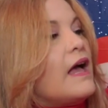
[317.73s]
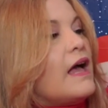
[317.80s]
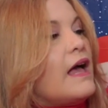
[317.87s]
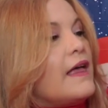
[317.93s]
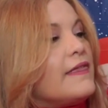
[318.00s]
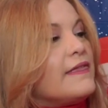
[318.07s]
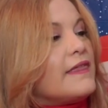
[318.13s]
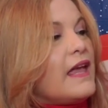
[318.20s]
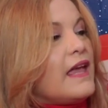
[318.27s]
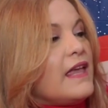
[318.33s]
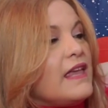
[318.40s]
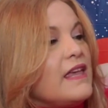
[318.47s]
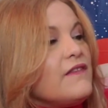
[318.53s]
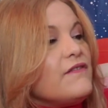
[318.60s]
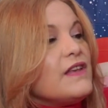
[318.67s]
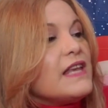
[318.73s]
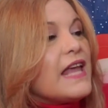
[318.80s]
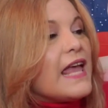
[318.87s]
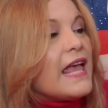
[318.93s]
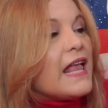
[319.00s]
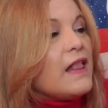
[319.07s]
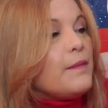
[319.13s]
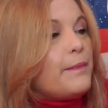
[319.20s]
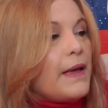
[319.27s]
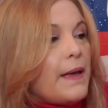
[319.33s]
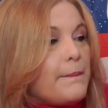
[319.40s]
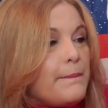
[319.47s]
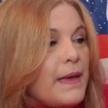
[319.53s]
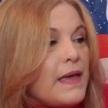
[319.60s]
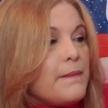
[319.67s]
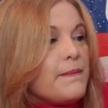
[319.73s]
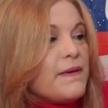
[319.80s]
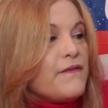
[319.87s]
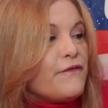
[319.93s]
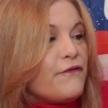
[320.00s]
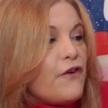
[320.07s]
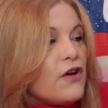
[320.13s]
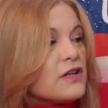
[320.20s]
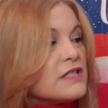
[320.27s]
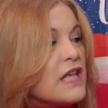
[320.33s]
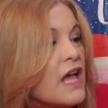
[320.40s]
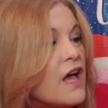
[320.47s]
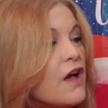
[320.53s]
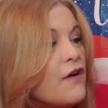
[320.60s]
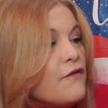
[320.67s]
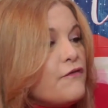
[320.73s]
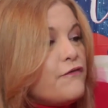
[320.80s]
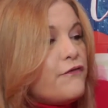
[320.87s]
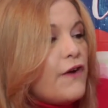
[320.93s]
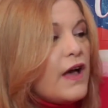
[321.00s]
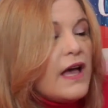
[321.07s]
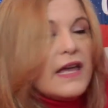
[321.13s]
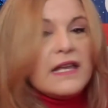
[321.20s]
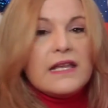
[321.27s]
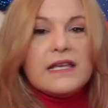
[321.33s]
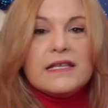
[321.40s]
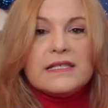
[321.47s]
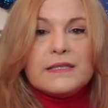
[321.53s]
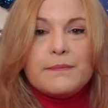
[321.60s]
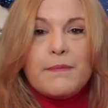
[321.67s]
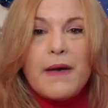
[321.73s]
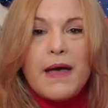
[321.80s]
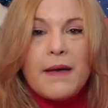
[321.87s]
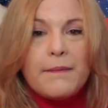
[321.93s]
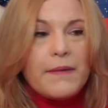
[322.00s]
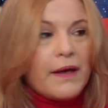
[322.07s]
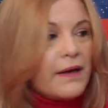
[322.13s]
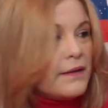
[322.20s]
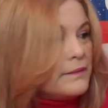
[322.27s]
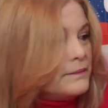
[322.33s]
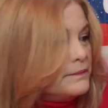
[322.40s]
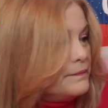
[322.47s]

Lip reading: And they even help a baby fox find his mama.